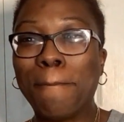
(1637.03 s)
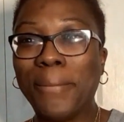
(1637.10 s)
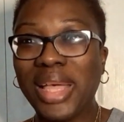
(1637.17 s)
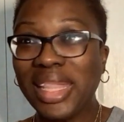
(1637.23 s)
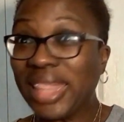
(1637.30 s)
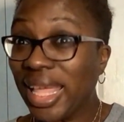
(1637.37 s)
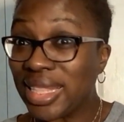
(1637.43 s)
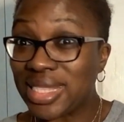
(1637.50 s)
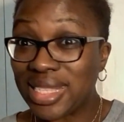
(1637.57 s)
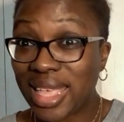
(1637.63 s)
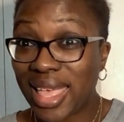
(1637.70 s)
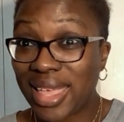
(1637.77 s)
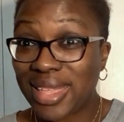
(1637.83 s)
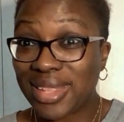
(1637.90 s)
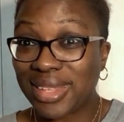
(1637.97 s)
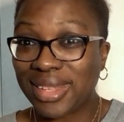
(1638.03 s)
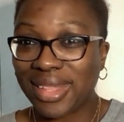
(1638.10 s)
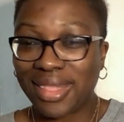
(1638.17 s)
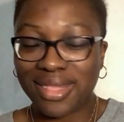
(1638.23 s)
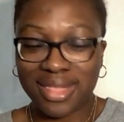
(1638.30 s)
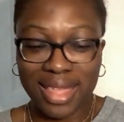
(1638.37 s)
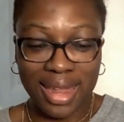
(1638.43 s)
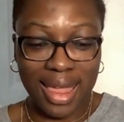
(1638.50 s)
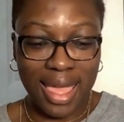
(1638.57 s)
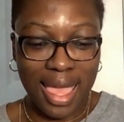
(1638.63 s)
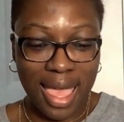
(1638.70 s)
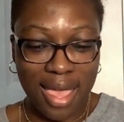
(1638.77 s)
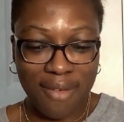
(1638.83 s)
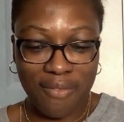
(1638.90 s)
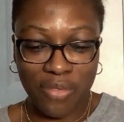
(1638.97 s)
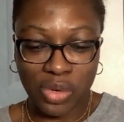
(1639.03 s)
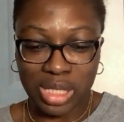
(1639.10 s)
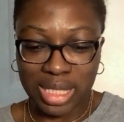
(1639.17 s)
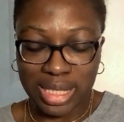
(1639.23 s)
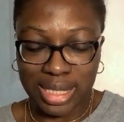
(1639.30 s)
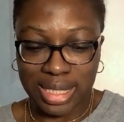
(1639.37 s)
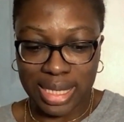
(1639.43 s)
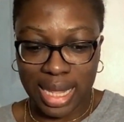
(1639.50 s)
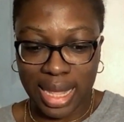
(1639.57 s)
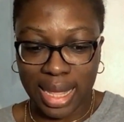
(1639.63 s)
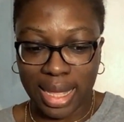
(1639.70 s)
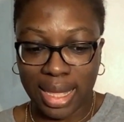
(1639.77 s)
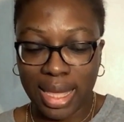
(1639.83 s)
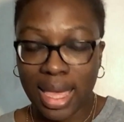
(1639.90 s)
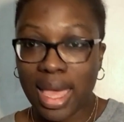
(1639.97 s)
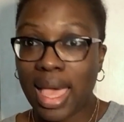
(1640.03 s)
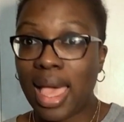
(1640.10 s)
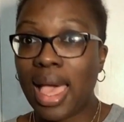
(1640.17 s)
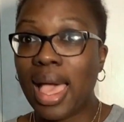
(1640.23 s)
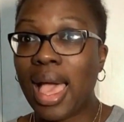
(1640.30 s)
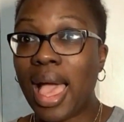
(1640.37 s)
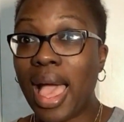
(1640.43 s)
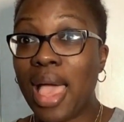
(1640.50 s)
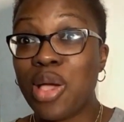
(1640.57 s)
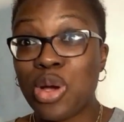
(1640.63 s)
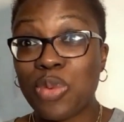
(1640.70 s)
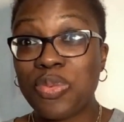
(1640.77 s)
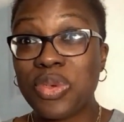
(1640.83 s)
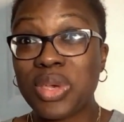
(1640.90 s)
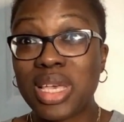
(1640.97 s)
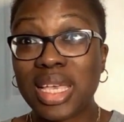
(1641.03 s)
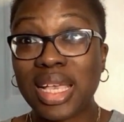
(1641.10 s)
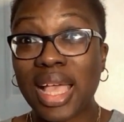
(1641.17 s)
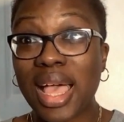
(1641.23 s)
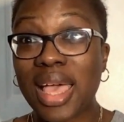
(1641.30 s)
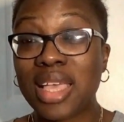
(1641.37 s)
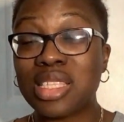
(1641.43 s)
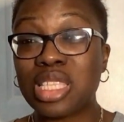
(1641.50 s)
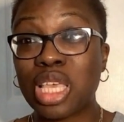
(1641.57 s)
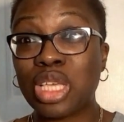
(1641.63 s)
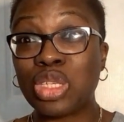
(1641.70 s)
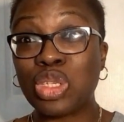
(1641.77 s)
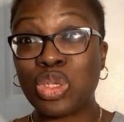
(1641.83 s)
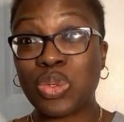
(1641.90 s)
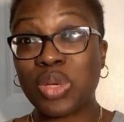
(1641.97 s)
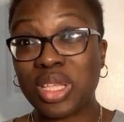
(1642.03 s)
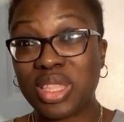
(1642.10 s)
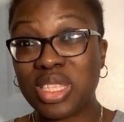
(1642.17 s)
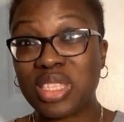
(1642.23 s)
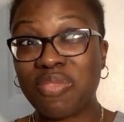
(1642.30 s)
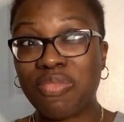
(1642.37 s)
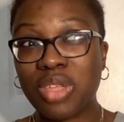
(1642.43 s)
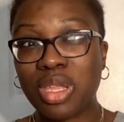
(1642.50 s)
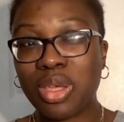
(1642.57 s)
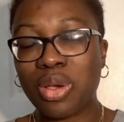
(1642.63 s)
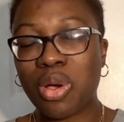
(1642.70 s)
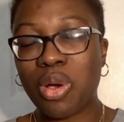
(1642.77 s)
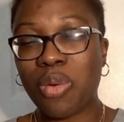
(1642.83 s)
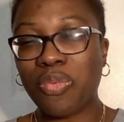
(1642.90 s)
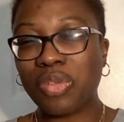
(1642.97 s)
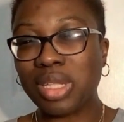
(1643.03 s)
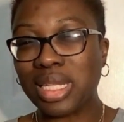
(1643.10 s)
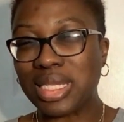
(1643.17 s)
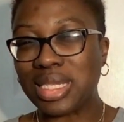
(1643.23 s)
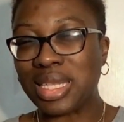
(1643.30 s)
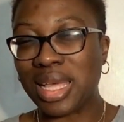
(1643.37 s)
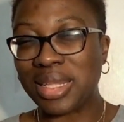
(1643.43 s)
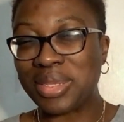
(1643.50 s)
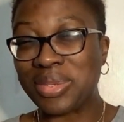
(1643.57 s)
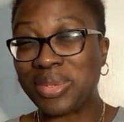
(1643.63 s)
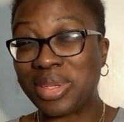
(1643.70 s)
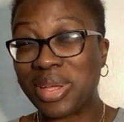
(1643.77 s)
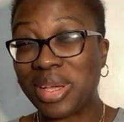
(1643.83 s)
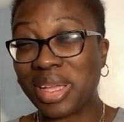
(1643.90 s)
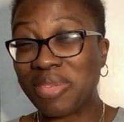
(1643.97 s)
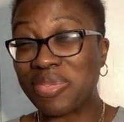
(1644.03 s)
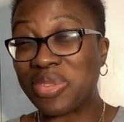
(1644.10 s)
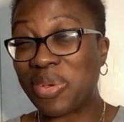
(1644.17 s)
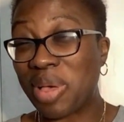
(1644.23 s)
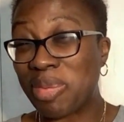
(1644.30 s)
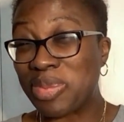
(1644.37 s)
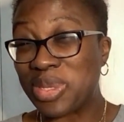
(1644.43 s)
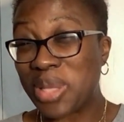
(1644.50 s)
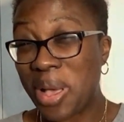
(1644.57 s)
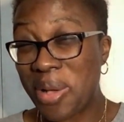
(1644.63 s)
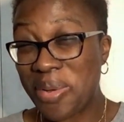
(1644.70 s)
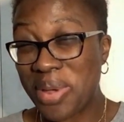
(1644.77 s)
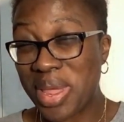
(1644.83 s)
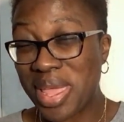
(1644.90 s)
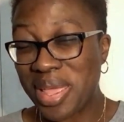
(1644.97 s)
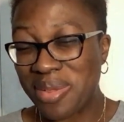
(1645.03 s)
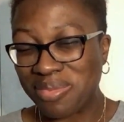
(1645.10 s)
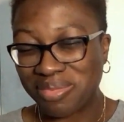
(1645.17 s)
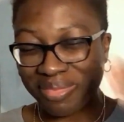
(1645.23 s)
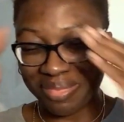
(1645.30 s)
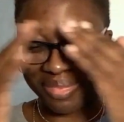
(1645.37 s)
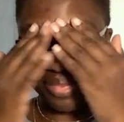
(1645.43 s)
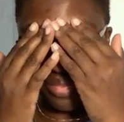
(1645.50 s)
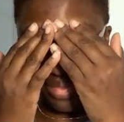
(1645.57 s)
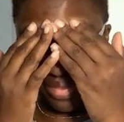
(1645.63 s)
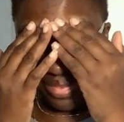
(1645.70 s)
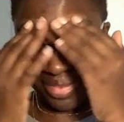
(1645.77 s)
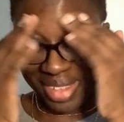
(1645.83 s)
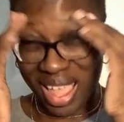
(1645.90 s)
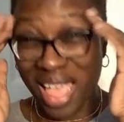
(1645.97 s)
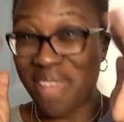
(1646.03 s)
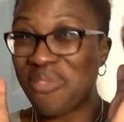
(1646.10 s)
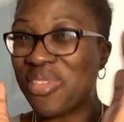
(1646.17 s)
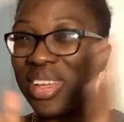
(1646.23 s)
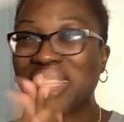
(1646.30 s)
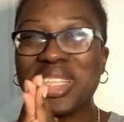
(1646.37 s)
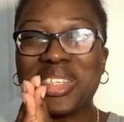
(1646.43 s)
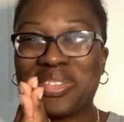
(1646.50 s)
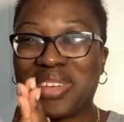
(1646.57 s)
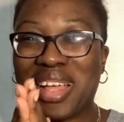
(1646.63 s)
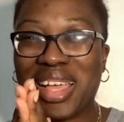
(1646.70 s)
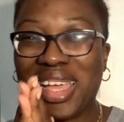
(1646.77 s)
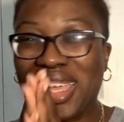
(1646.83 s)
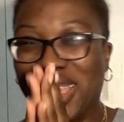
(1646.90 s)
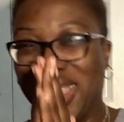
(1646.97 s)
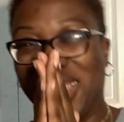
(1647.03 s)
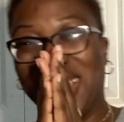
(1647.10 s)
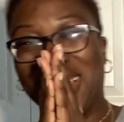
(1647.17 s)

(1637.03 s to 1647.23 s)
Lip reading: But that's it that I have for today. I hope you guys enjoyed this video. Hopefully it's not too long. If so, I'm sorry. I'm really trying.